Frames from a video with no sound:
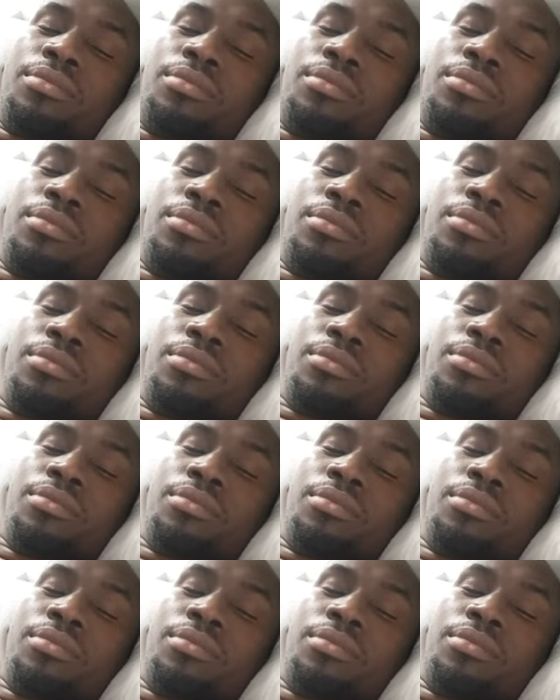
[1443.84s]

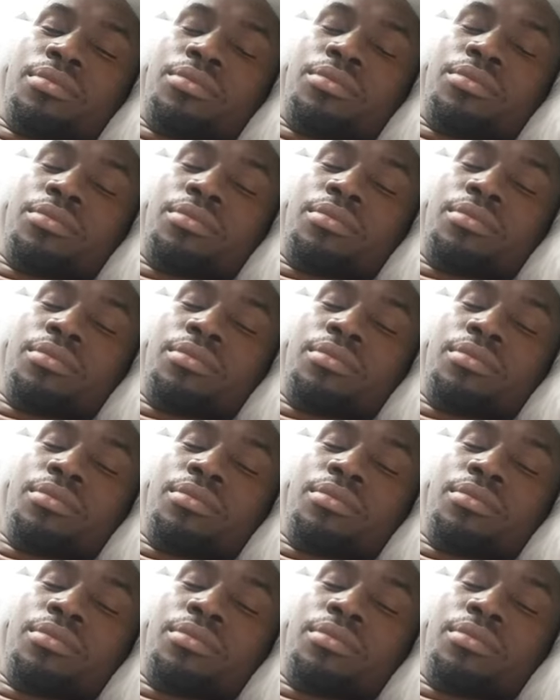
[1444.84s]

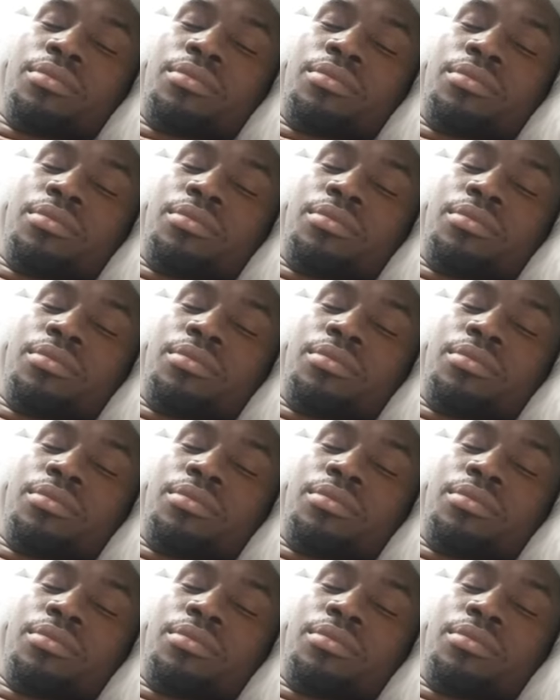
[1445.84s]
Nobody speaks.